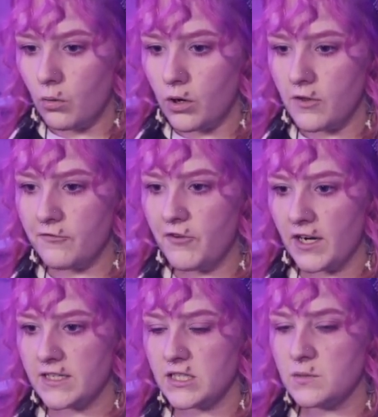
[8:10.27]
The
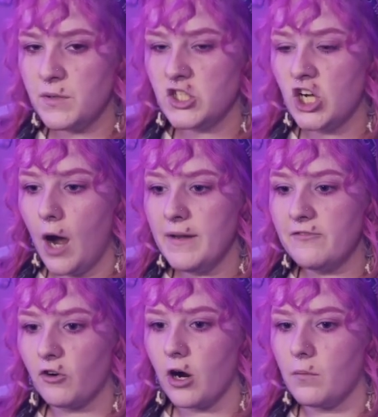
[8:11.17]
fuck is this bitch coming
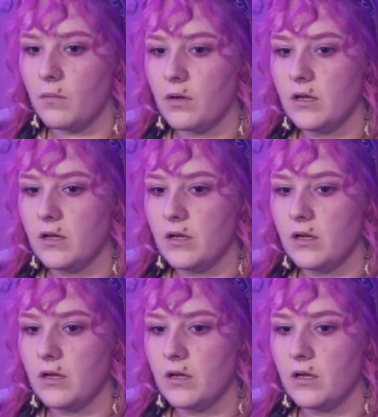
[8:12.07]
from?